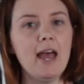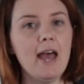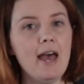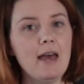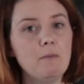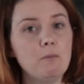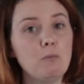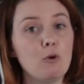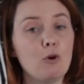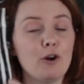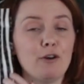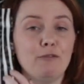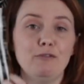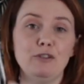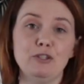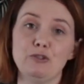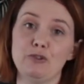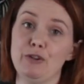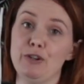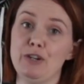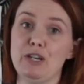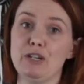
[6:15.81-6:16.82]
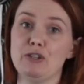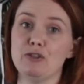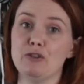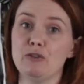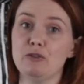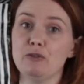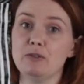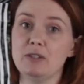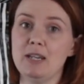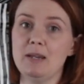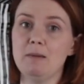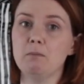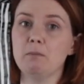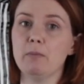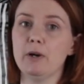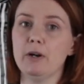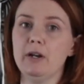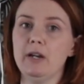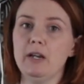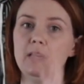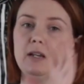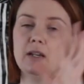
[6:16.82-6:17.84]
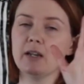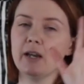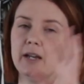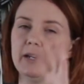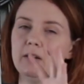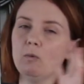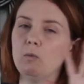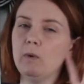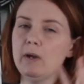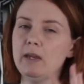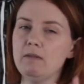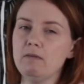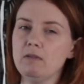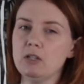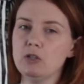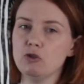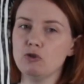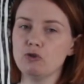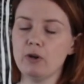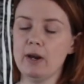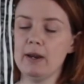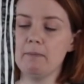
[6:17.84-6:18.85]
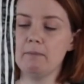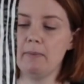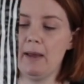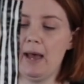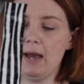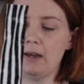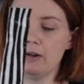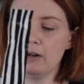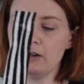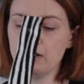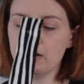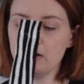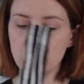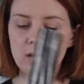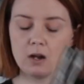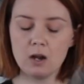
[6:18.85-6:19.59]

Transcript: and more of the traditional Tim Burton kind of wavy stripe pattern.